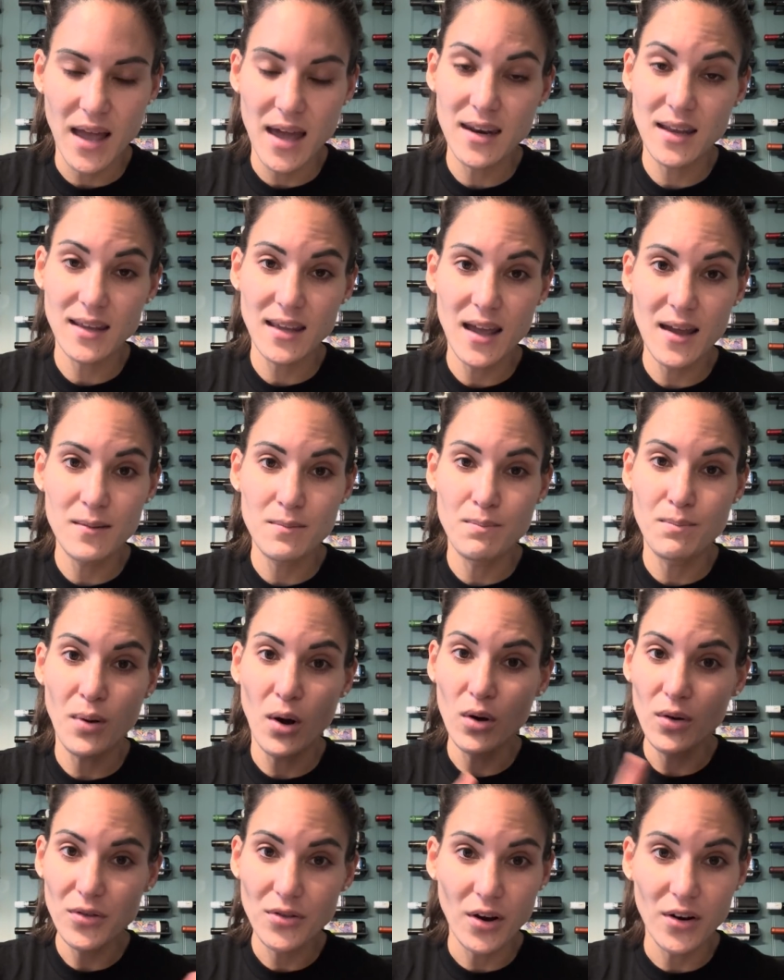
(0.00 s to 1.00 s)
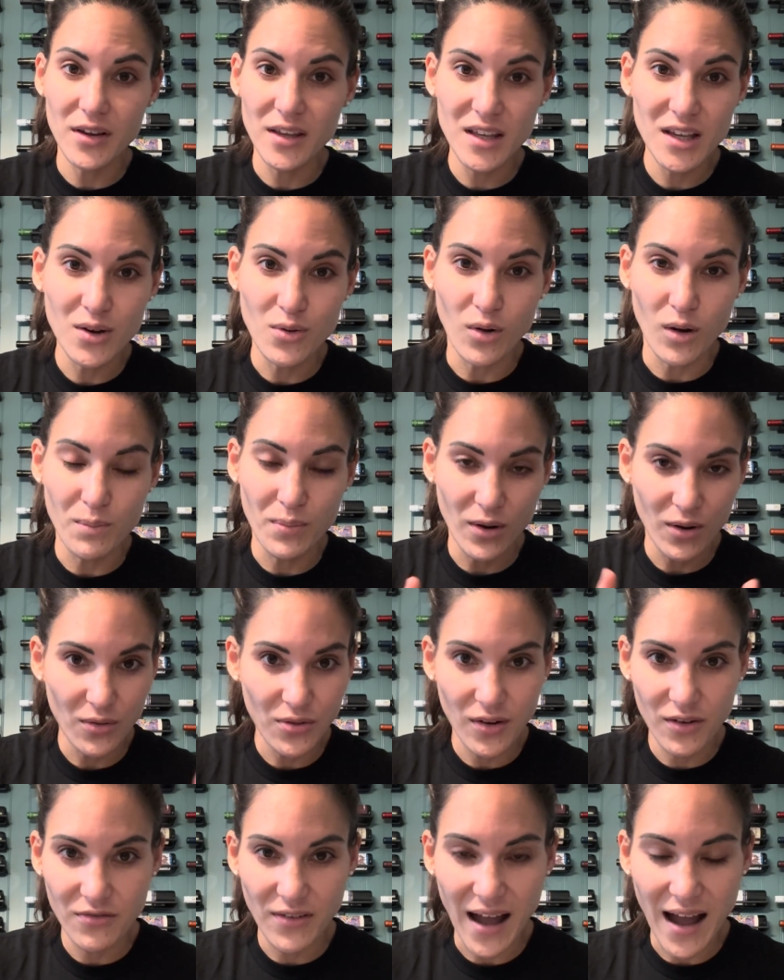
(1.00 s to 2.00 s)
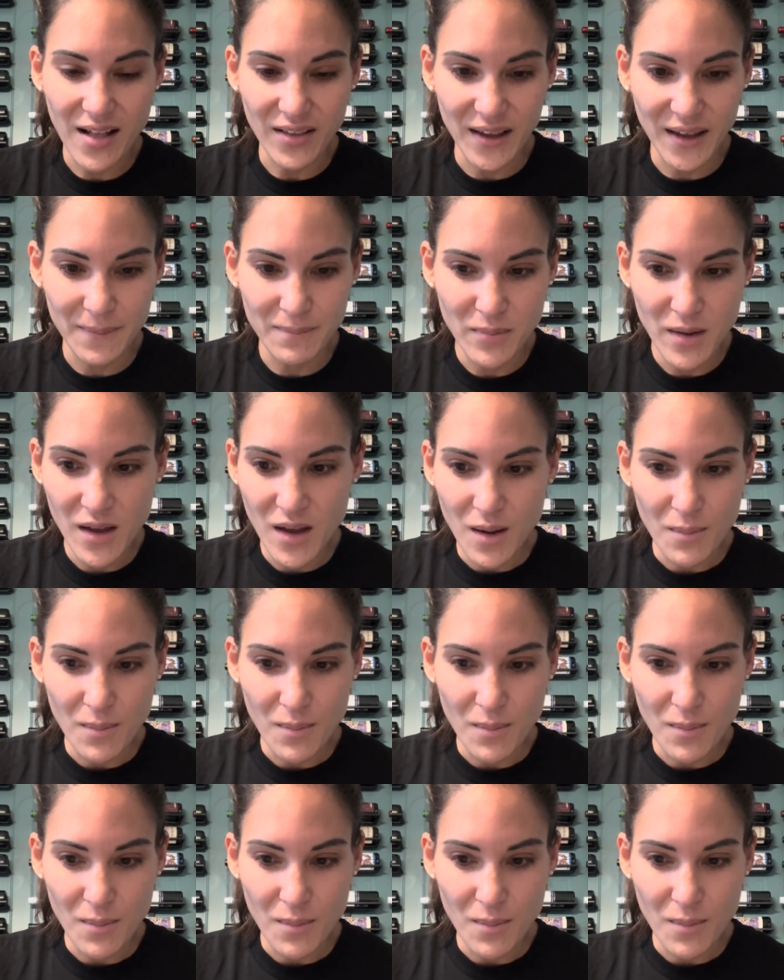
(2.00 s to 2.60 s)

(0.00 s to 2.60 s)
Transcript: And again, both are equal, both are valid,